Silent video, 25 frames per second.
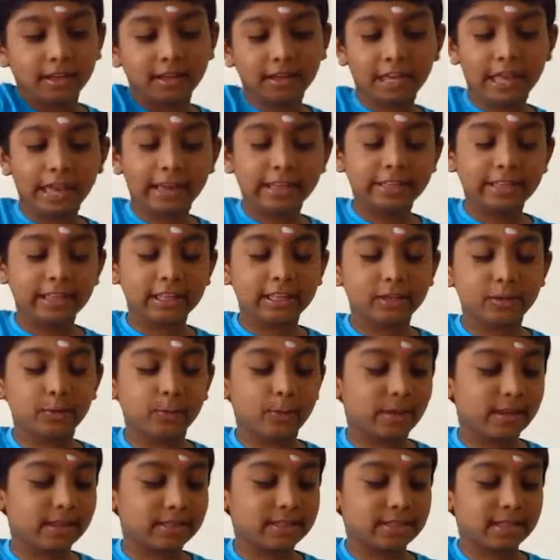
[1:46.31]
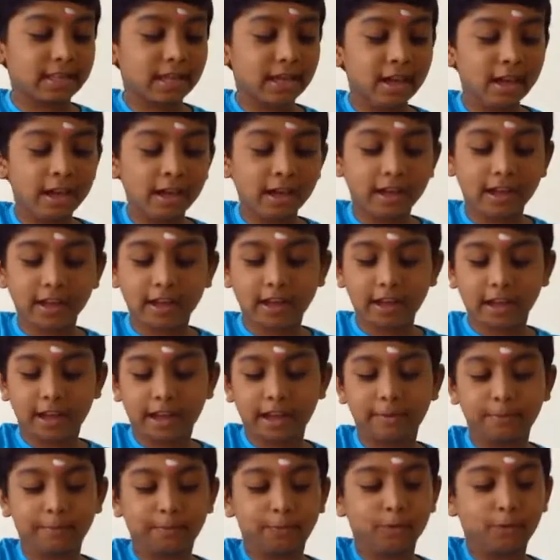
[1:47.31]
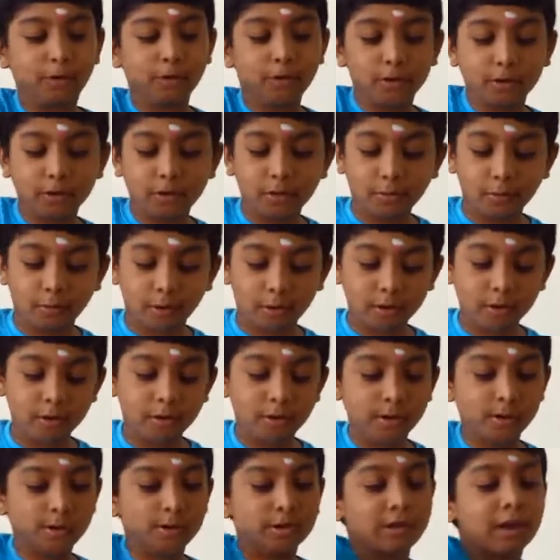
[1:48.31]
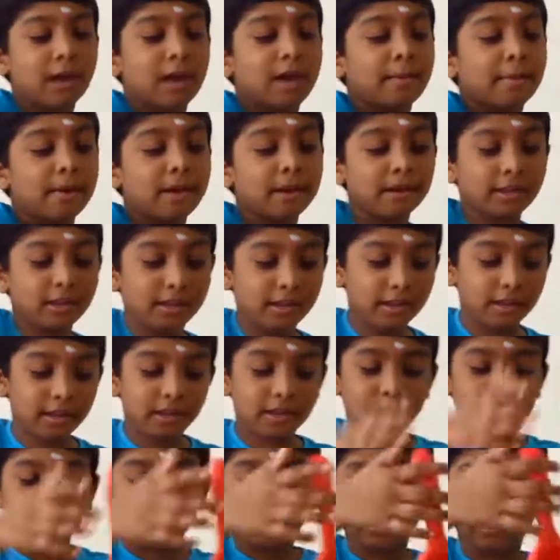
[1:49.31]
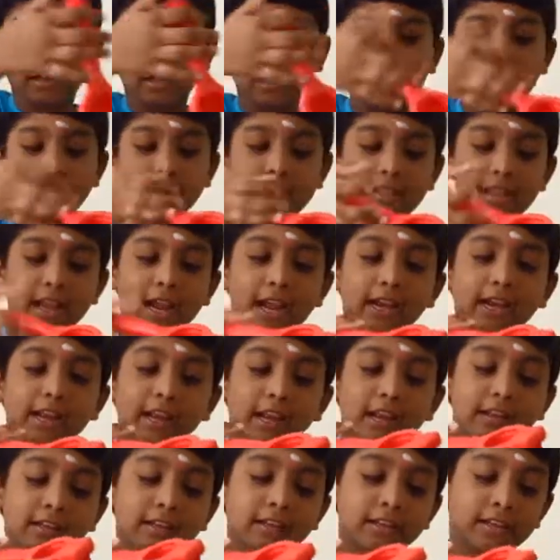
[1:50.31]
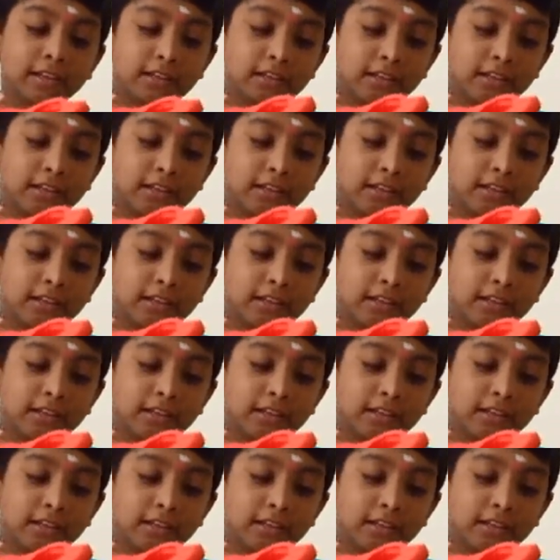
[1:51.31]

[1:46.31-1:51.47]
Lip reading: Take the squeezer and put one lemon inside and